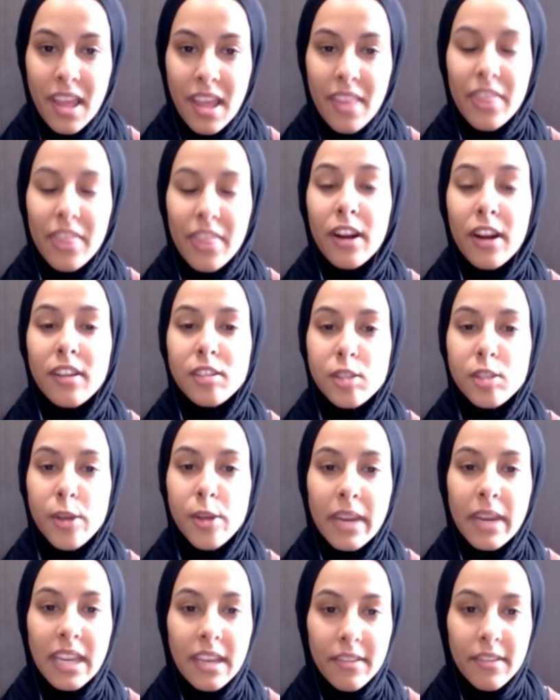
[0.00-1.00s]
There are so
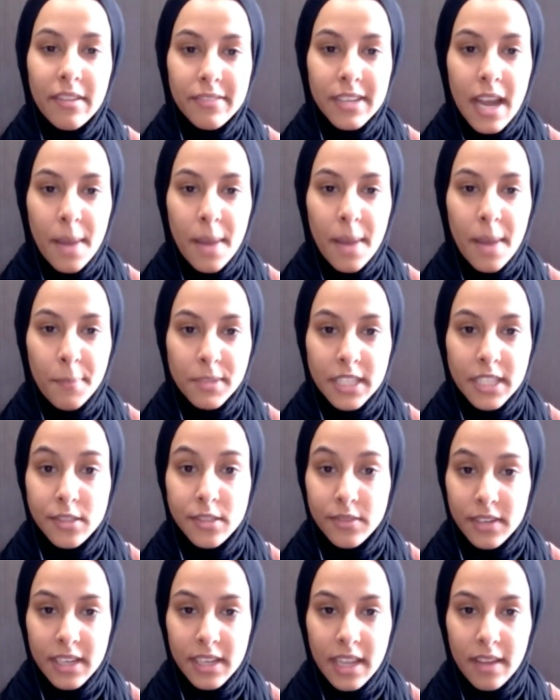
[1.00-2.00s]
many different options
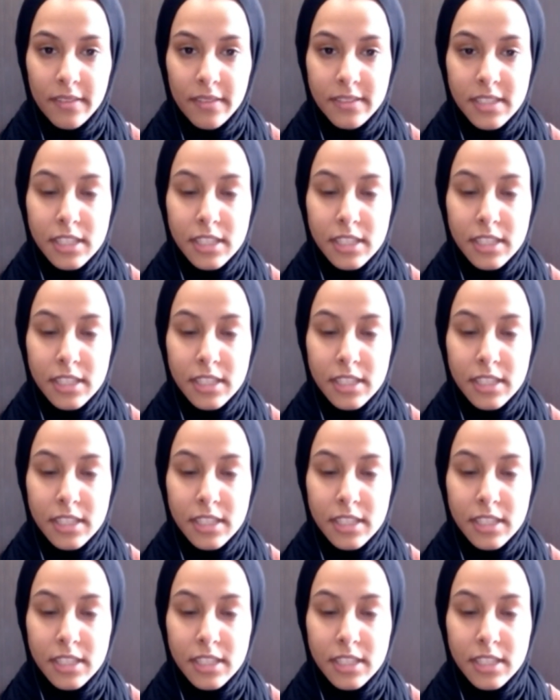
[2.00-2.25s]
for gifts